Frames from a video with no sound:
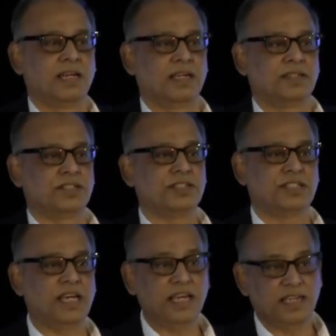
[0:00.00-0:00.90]

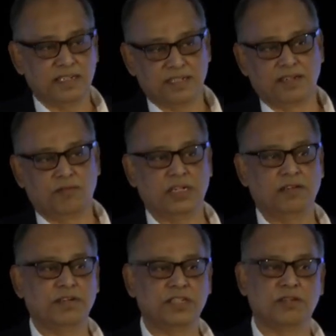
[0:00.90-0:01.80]
sustain
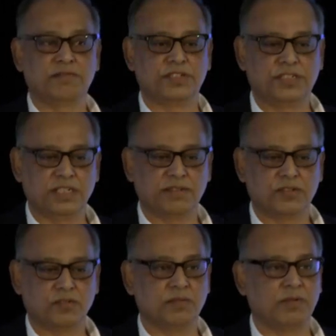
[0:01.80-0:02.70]
whatever you have achieved.
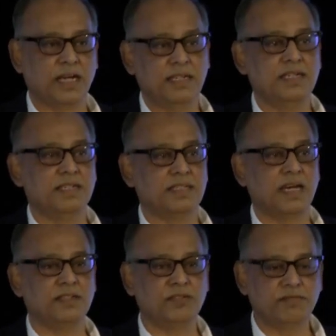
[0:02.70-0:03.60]
So the idea is
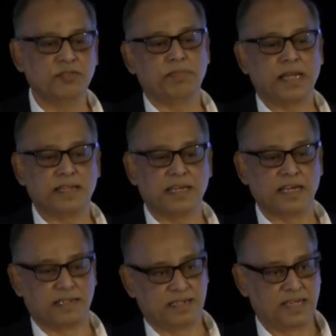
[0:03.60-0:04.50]
that you have to plan
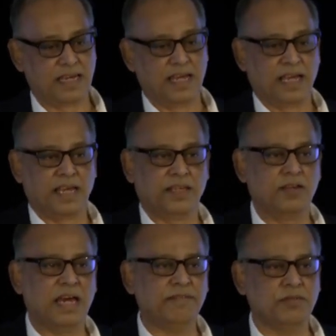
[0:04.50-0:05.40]
ahead.
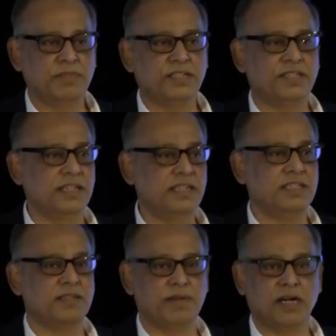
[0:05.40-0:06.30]
You have to be
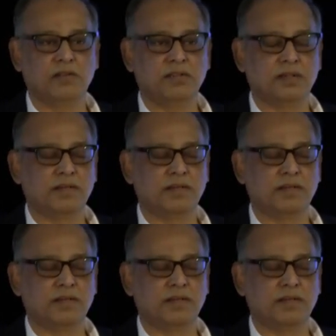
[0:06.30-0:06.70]
serious about